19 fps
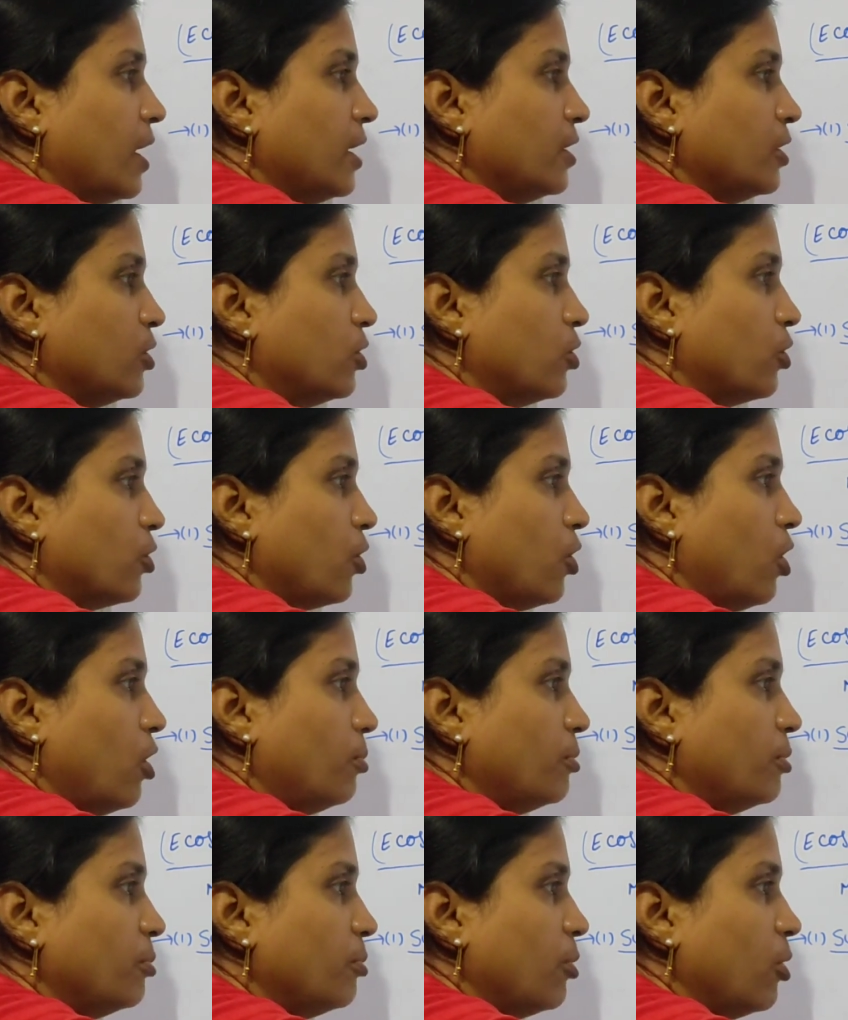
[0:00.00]
and
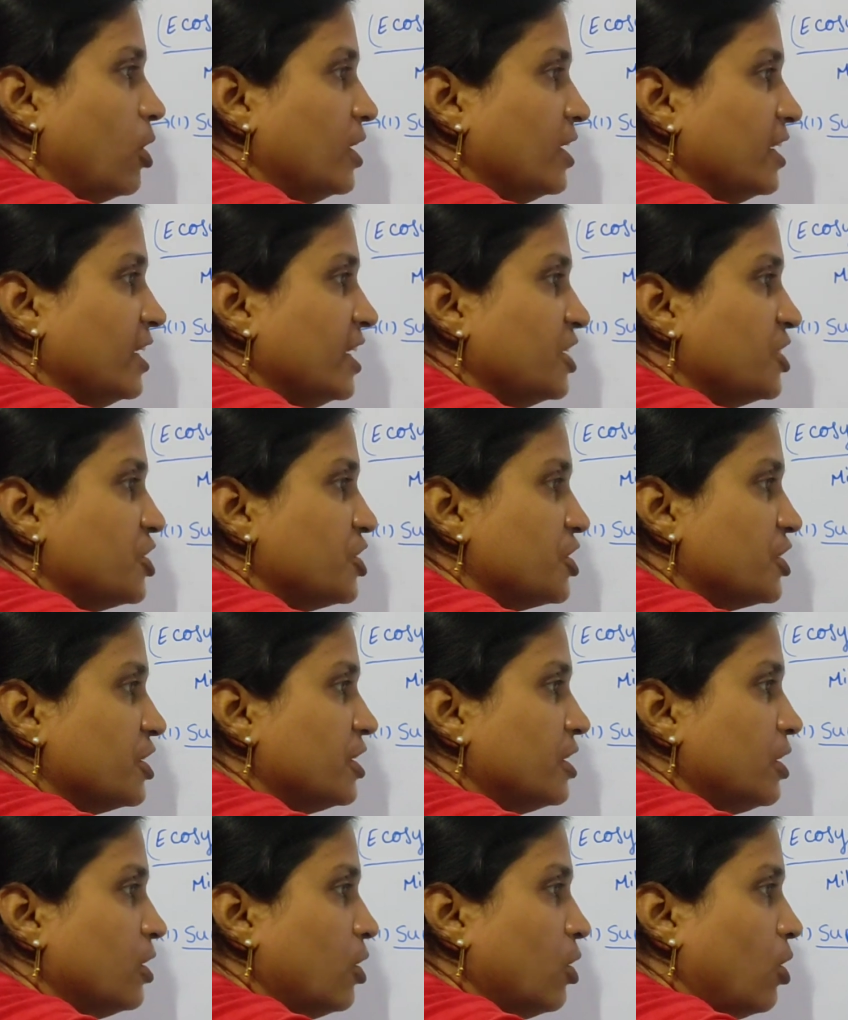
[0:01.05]
crop
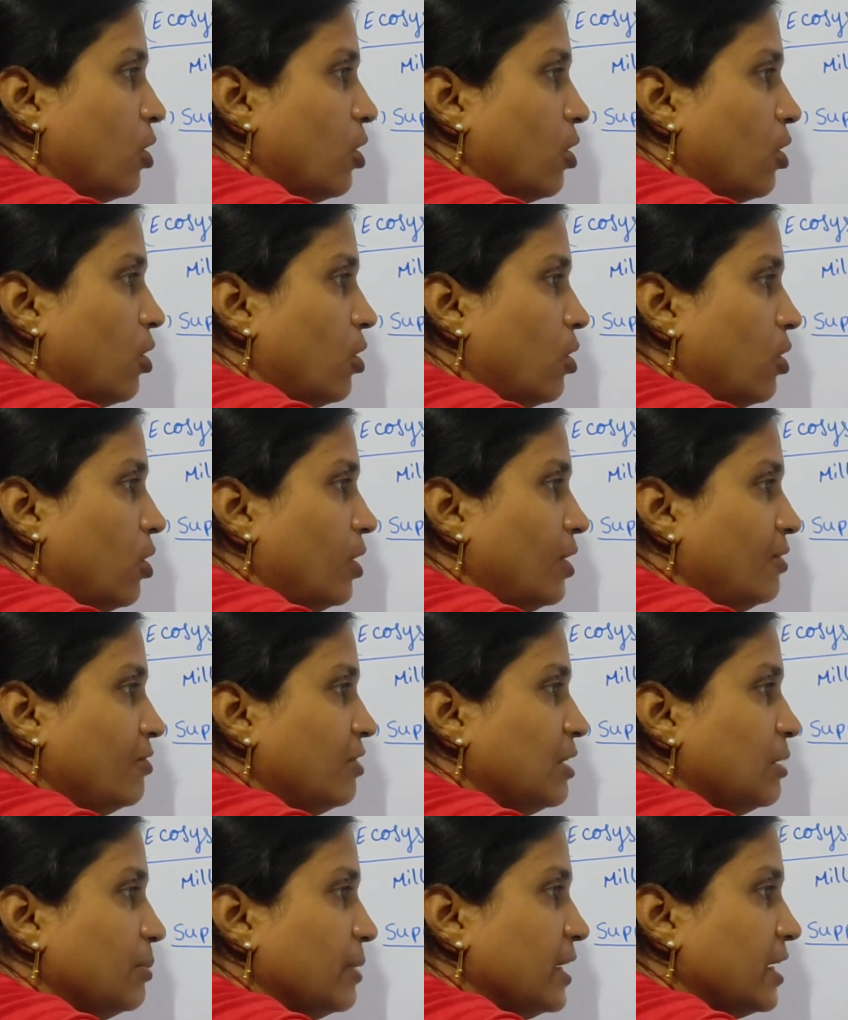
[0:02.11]
pollination, all
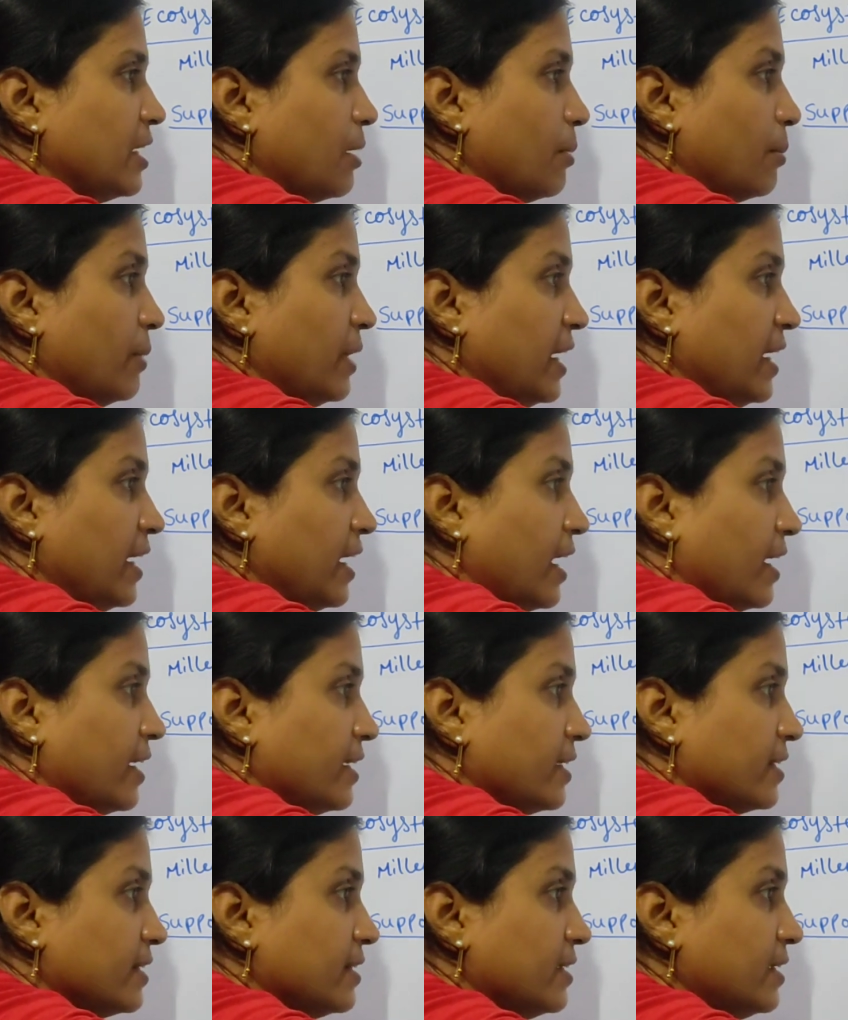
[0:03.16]
will be coming
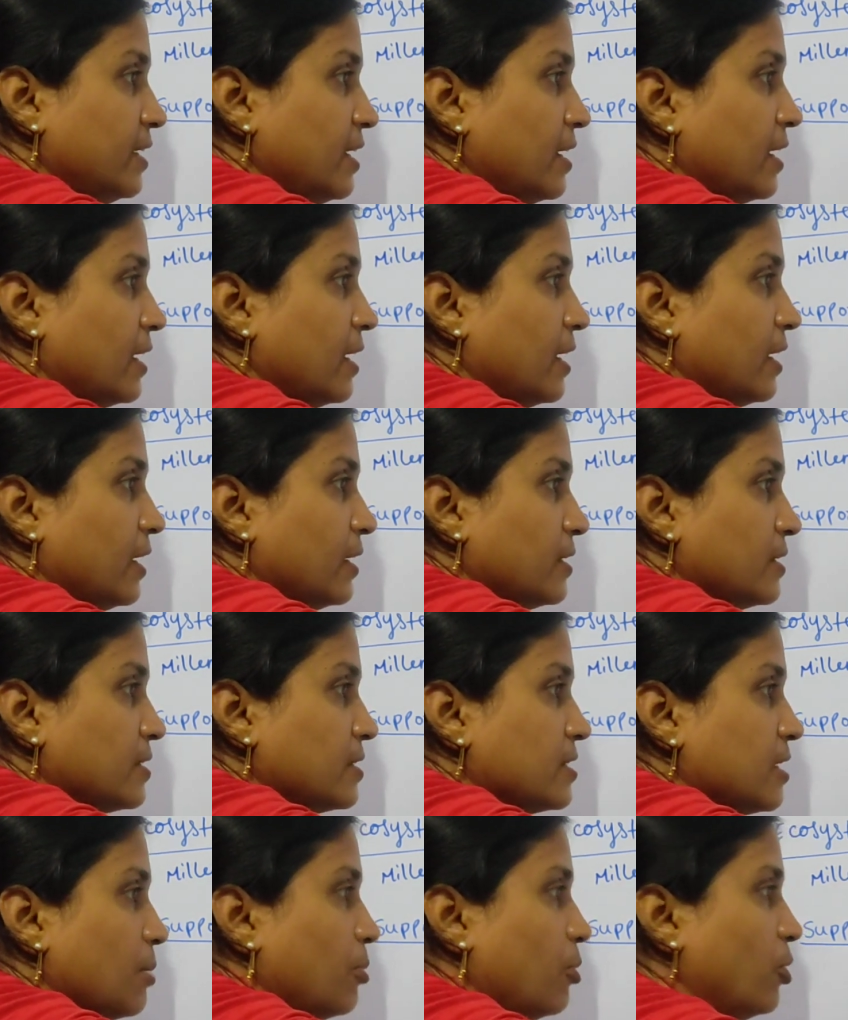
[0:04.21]
under the
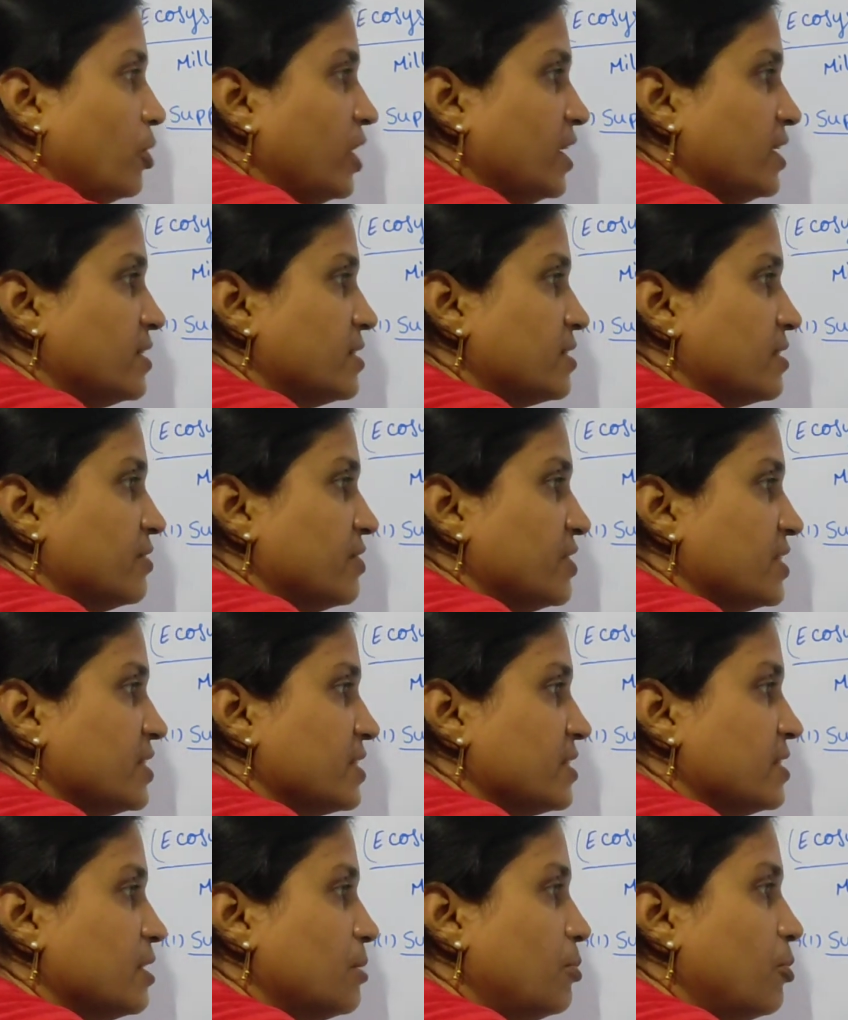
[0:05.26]
supporting
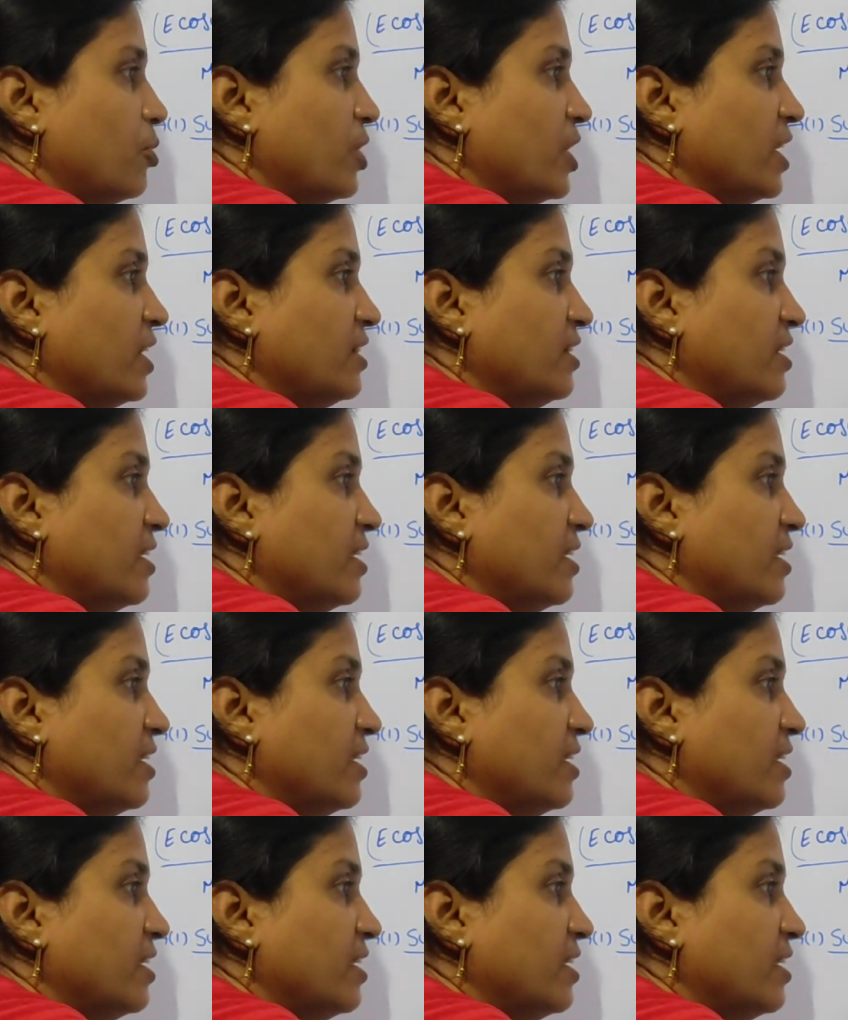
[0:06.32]
services, supporting